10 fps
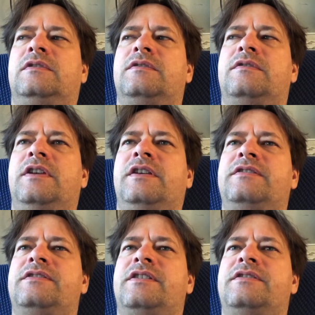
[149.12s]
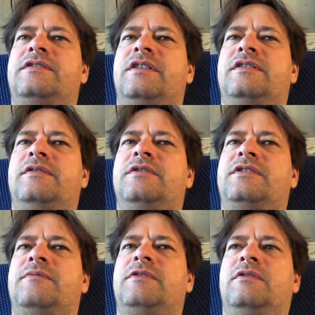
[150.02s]
things that said there was
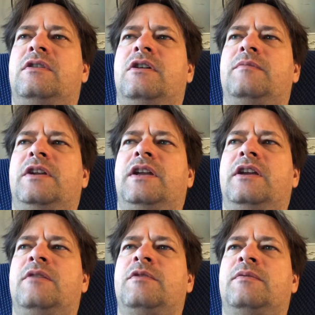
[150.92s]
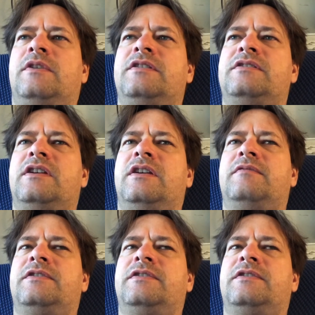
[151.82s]
something wrong, but I can't remember what it said.